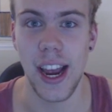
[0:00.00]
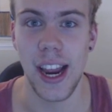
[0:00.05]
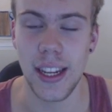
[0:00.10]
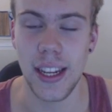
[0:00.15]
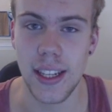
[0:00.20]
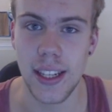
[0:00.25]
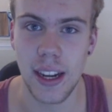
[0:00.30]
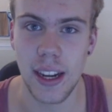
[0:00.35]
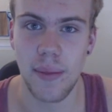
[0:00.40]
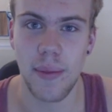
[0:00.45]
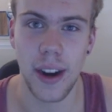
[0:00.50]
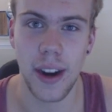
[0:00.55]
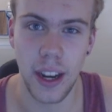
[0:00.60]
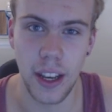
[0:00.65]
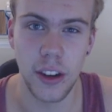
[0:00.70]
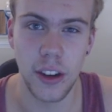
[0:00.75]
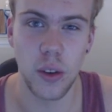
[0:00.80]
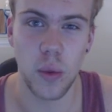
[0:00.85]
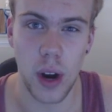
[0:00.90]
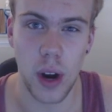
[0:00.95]
is someone a
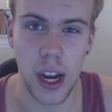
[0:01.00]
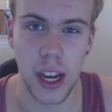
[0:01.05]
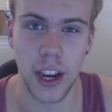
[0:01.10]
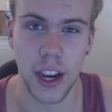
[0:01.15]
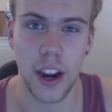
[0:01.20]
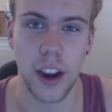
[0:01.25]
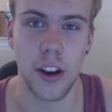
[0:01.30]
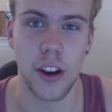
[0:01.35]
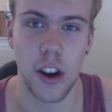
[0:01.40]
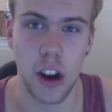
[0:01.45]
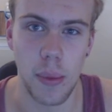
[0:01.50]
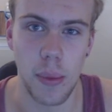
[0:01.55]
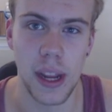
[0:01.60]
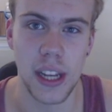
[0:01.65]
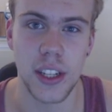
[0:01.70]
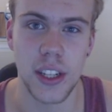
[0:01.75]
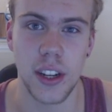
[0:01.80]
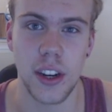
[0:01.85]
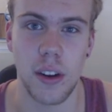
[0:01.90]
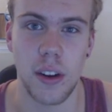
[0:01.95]
little while ago
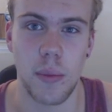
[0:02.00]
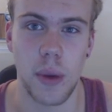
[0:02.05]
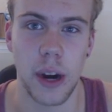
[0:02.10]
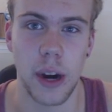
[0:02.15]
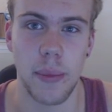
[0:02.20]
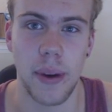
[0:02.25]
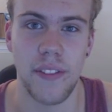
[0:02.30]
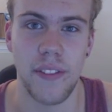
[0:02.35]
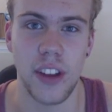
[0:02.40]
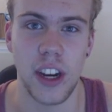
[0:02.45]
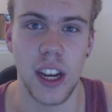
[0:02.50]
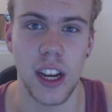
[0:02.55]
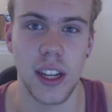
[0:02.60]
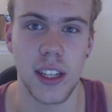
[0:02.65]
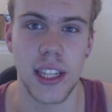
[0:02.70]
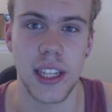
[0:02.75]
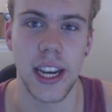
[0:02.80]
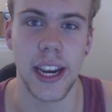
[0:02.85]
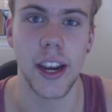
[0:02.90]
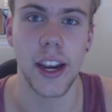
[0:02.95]
commented on one of my
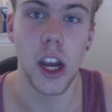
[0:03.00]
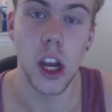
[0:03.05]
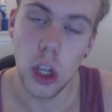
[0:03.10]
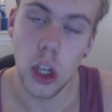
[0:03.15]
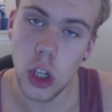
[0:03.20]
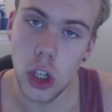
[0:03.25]
videos saying